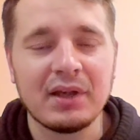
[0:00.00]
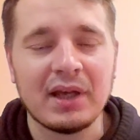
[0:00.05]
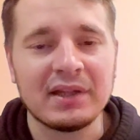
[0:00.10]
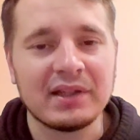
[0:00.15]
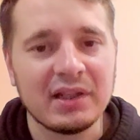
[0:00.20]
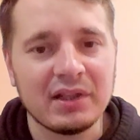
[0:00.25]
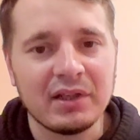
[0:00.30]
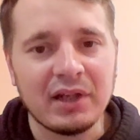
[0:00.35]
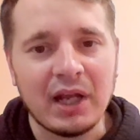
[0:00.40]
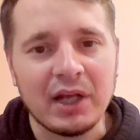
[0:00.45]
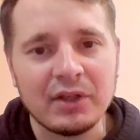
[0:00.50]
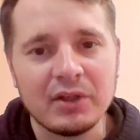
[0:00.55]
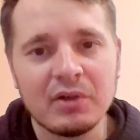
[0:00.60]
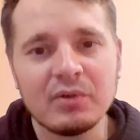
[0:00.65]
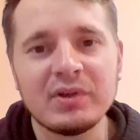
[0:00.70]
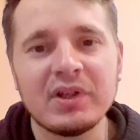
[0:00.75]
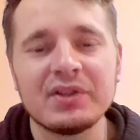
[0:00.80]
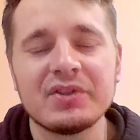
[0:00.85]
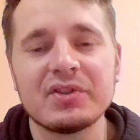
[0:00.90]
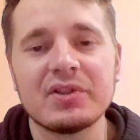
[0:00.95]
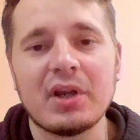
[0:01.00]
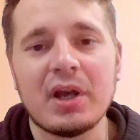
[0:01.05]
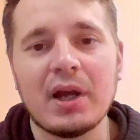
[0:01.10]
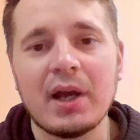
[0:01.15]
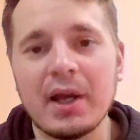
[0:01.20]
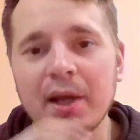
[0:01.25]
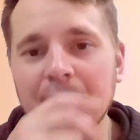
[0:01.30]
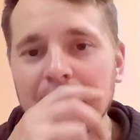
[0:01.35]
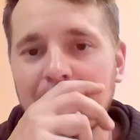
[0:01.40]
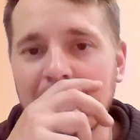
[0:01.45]
And I know that
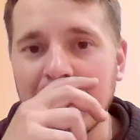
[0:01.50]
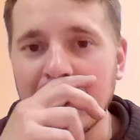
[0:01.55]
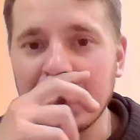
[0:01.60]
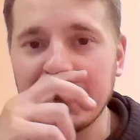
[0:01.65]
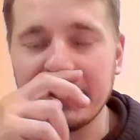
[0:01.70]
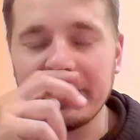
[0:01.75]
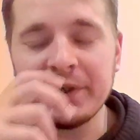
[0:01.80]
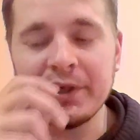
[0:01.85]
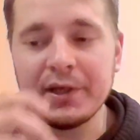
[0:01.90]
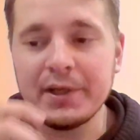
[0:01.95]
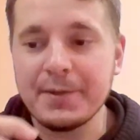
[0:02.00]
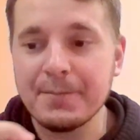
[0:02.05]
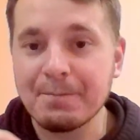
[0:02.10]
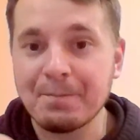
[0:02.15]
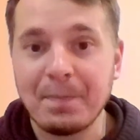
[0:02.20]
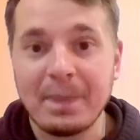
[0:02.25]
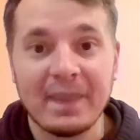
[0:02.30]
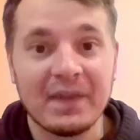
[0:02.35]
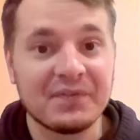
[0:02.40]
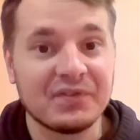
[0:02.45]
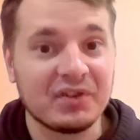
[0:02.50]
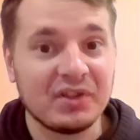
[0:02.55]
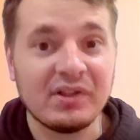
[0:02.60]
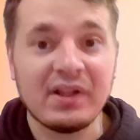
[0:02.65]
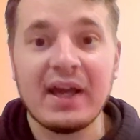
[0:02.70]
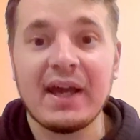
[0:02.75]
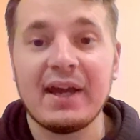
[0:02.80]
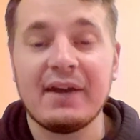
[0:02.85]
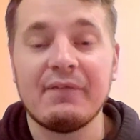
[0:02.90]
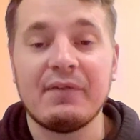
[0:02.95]
I
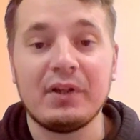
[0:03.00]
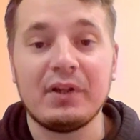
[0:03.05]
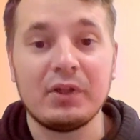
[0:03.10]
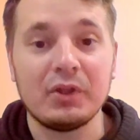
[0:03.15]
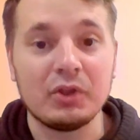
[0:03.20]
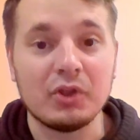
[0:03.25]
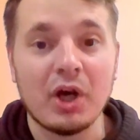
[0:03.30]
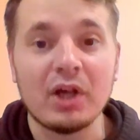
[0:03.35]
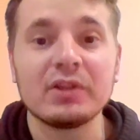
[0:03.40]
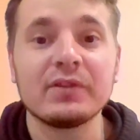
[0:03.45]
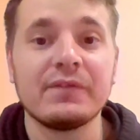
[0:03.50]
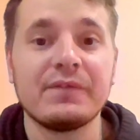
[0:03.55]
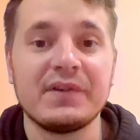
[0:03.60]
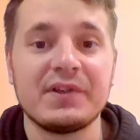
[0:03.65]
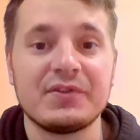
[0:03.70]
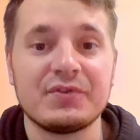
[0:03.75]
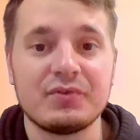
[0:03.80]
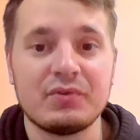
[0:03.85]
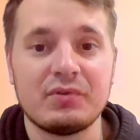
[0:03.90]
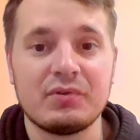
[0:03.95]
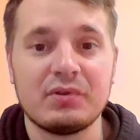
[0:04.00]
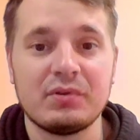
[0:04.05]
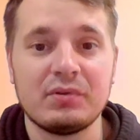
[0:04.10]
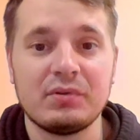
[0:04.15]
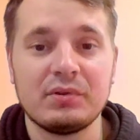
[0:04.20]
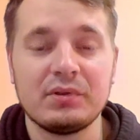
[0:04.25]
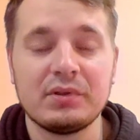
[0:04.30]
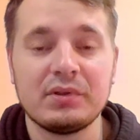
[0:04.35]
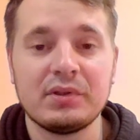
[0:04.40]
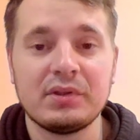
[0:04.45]
still have a lot of things to
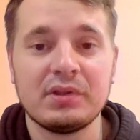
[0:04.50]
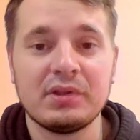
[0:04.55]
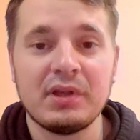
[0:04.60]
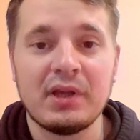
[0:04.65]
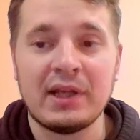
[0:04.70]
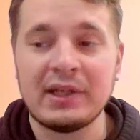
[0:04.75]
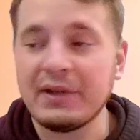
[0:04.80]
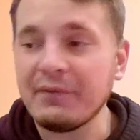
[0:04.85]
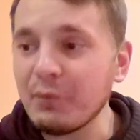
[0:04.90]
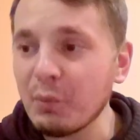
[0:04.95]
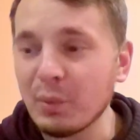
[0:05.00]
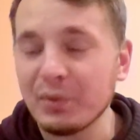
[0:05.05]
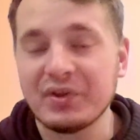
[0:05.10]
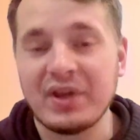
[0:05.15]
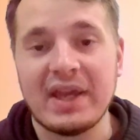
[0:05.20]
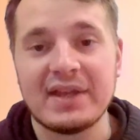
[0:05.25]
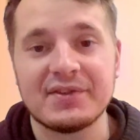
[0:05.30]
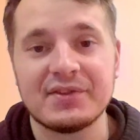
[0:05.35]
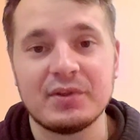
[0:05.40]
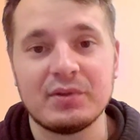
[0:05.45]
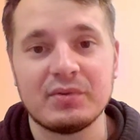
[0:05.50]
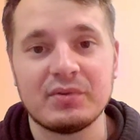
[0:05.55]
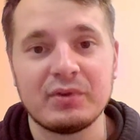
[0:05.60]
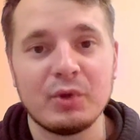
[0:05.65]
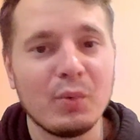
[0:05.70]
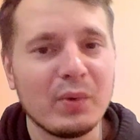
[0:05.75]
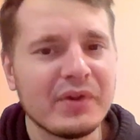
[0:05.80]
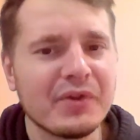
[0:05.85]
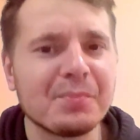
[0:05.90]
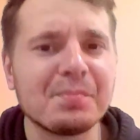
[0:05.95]
grow, and everyone has those.
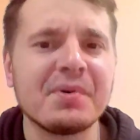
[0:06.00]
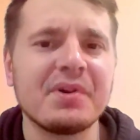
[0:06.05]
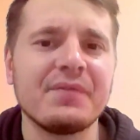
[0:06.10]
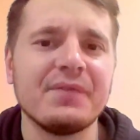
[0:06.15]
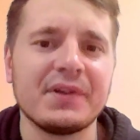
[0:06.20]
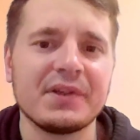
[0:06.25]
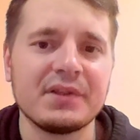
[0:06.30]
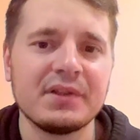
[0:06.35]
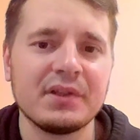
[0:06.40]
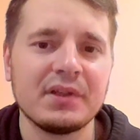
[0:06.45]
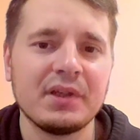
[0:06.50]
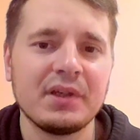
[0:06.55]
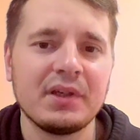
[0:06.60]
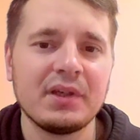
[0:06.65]
No one is perfect.